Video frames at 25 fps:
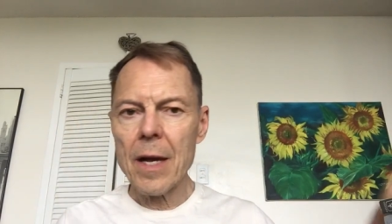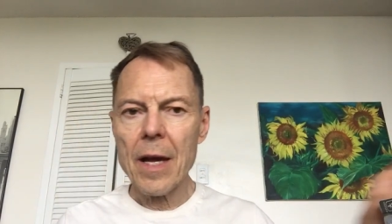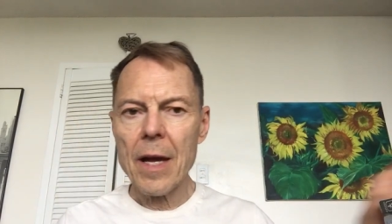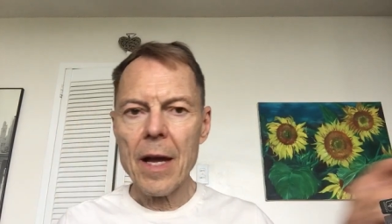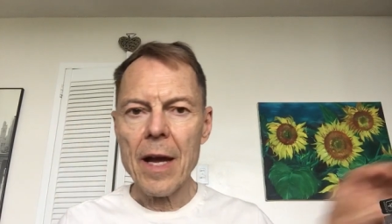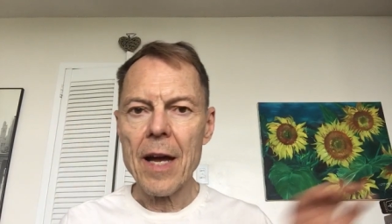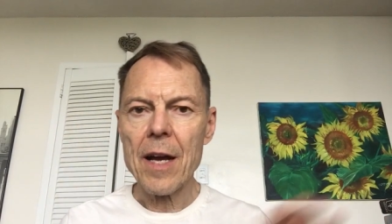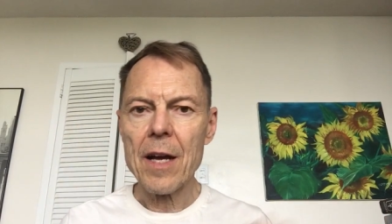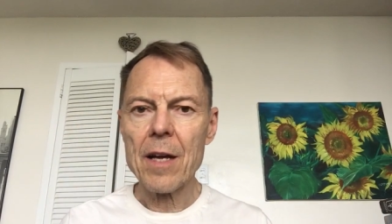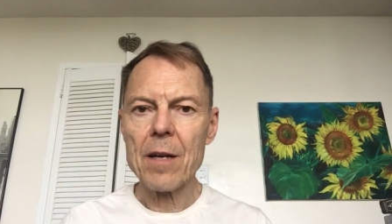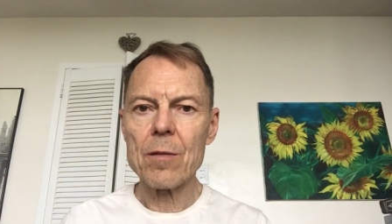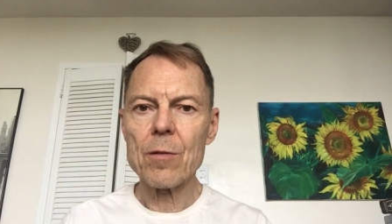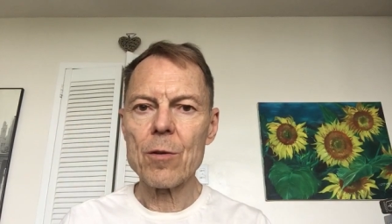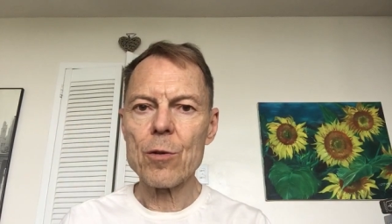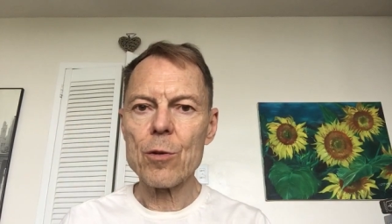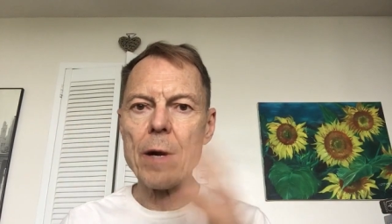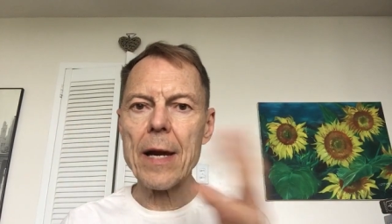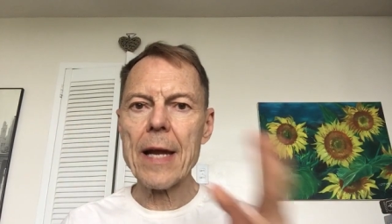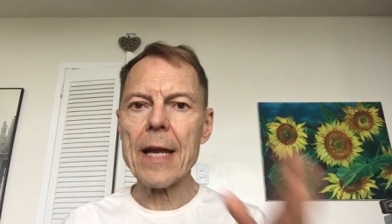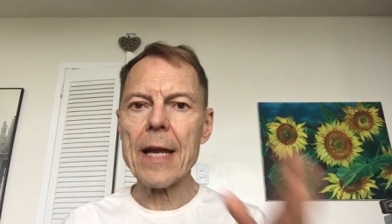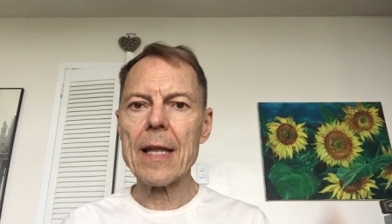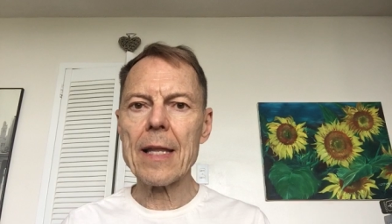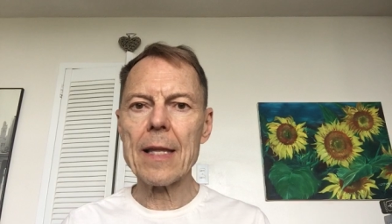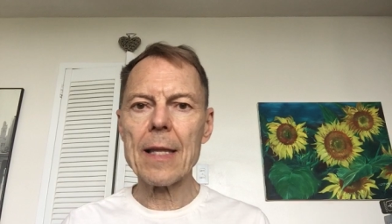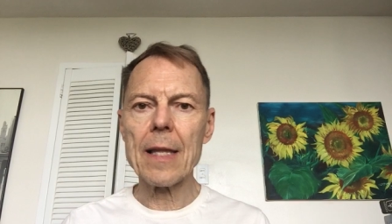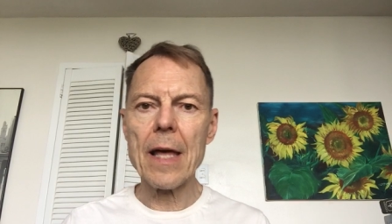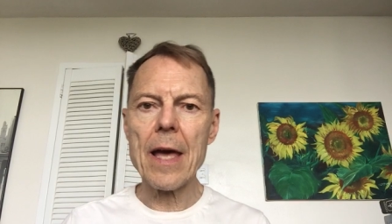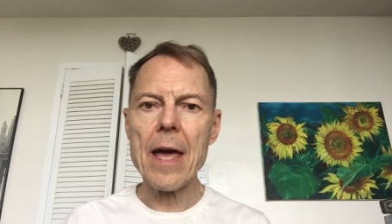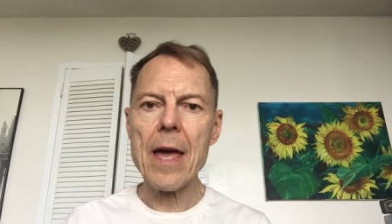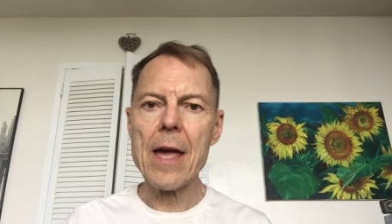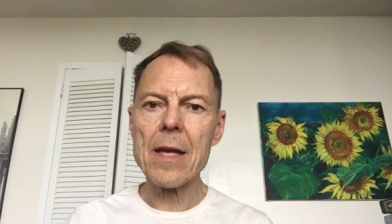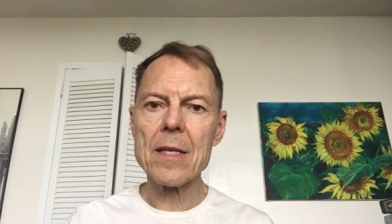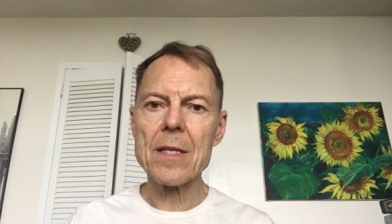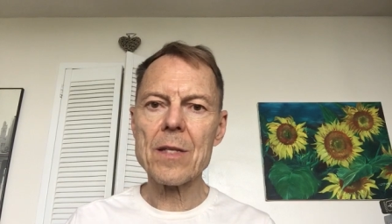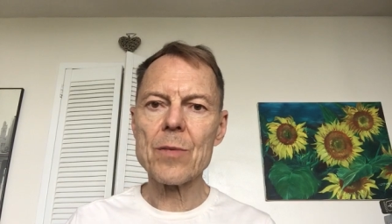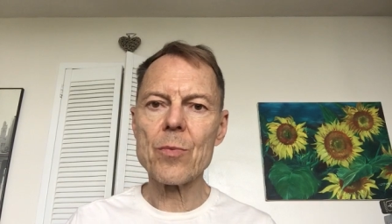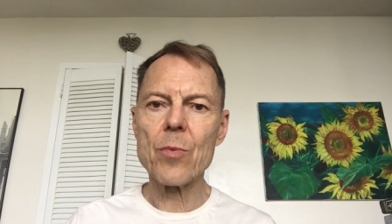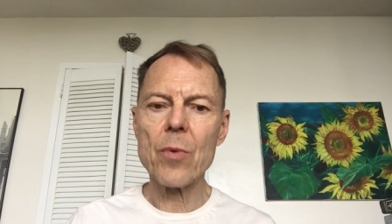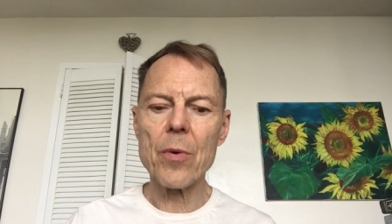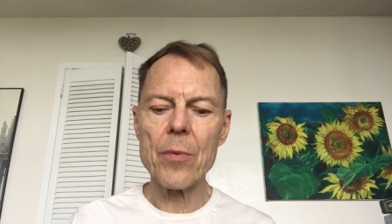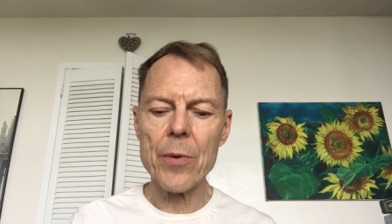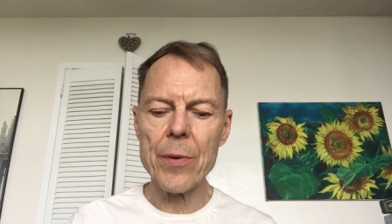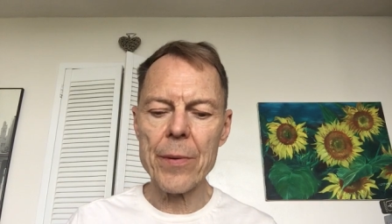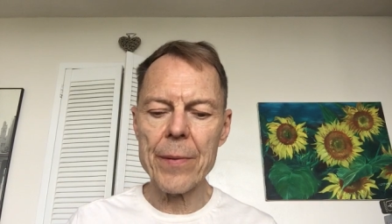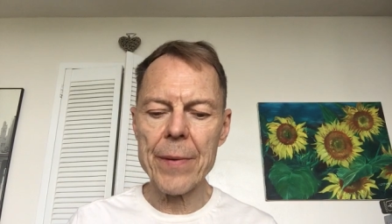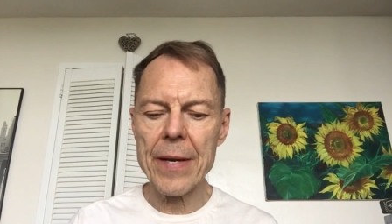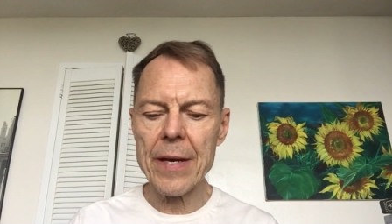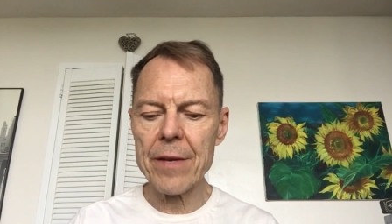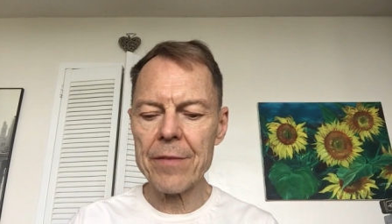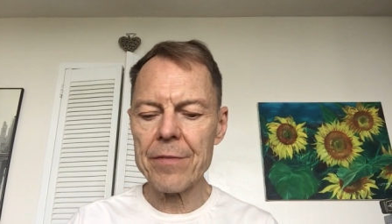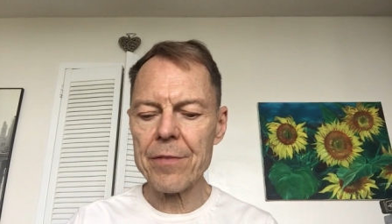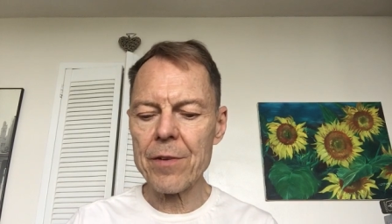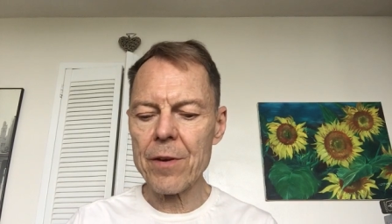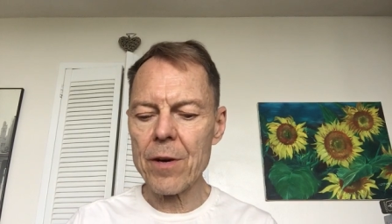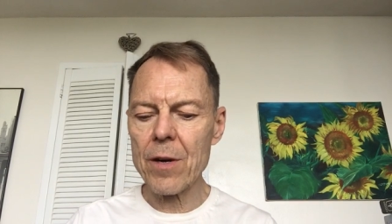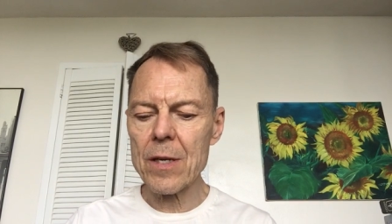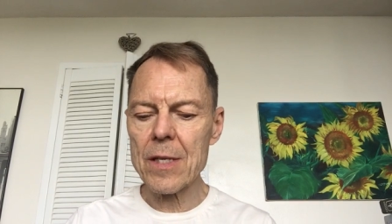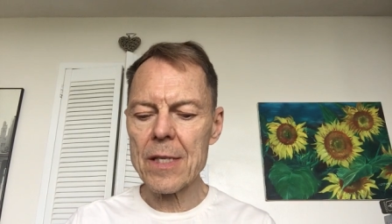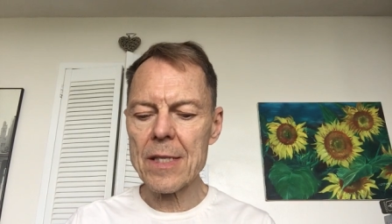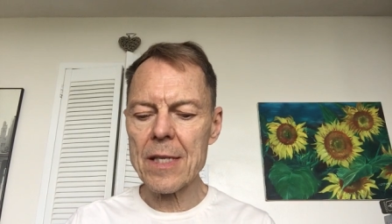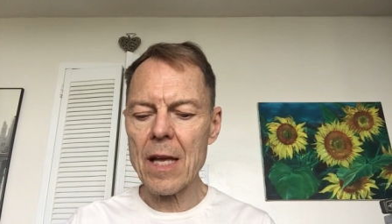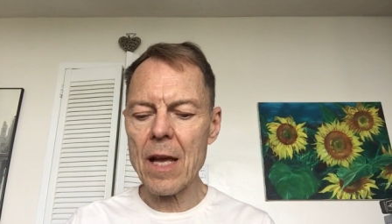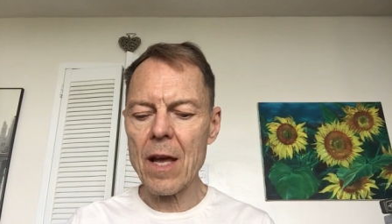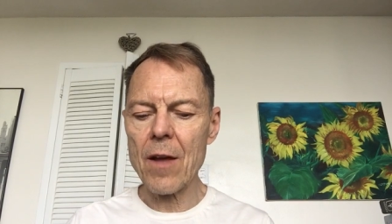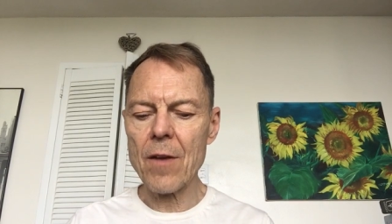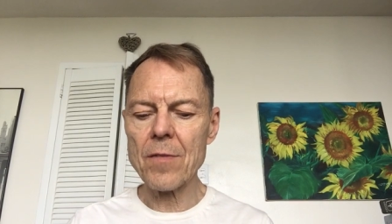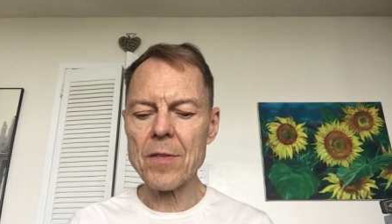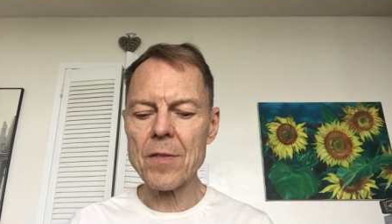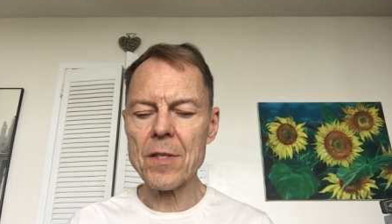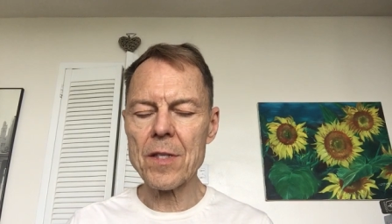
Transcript: at great lengths when we're reading for ourselves.